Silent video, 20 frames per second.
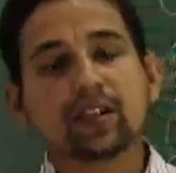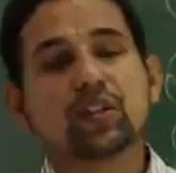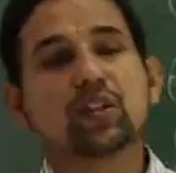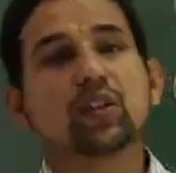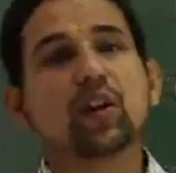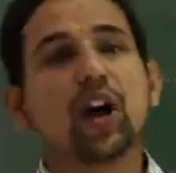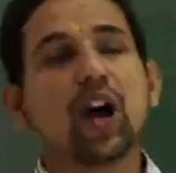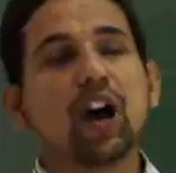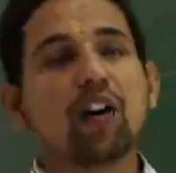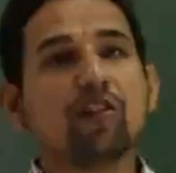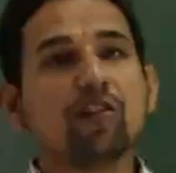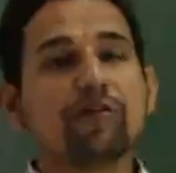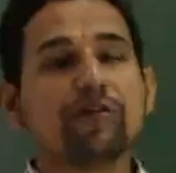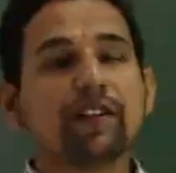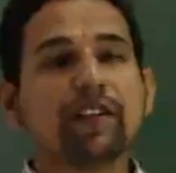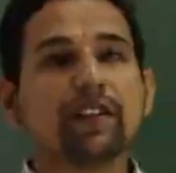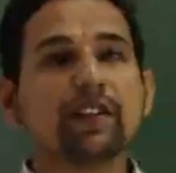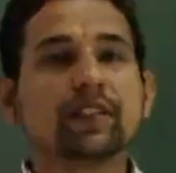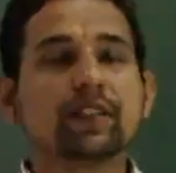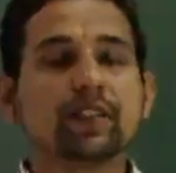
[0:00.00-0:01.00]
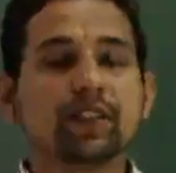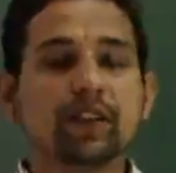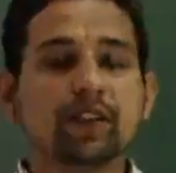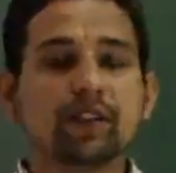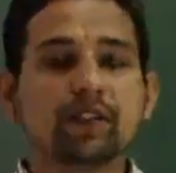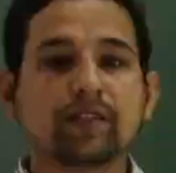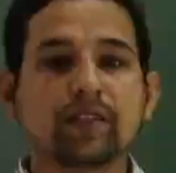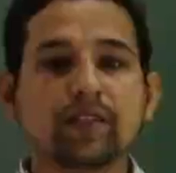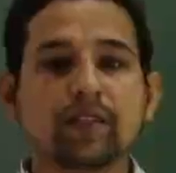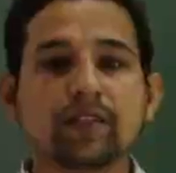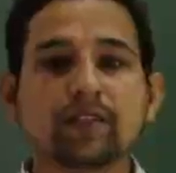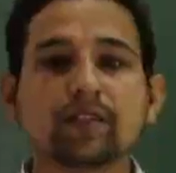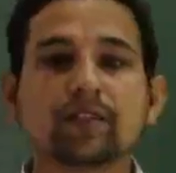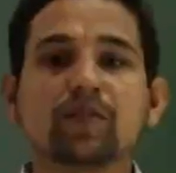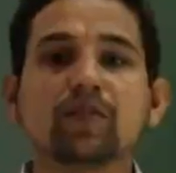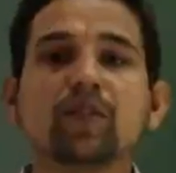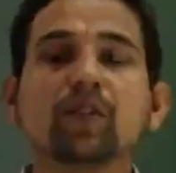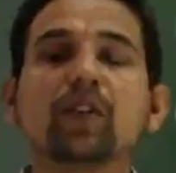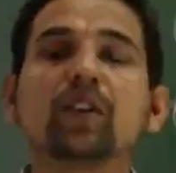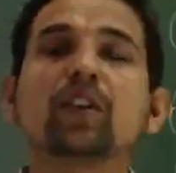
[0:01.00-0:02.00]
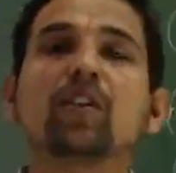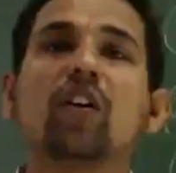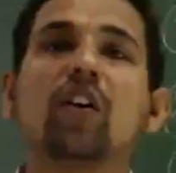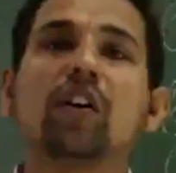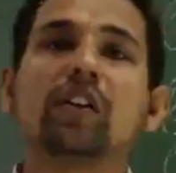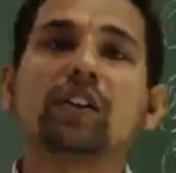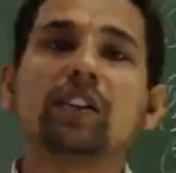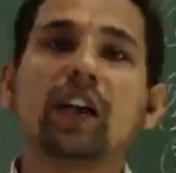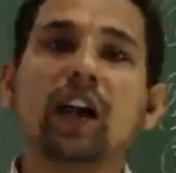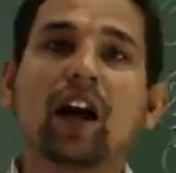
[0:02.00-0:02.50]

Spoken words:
So, however, research is going on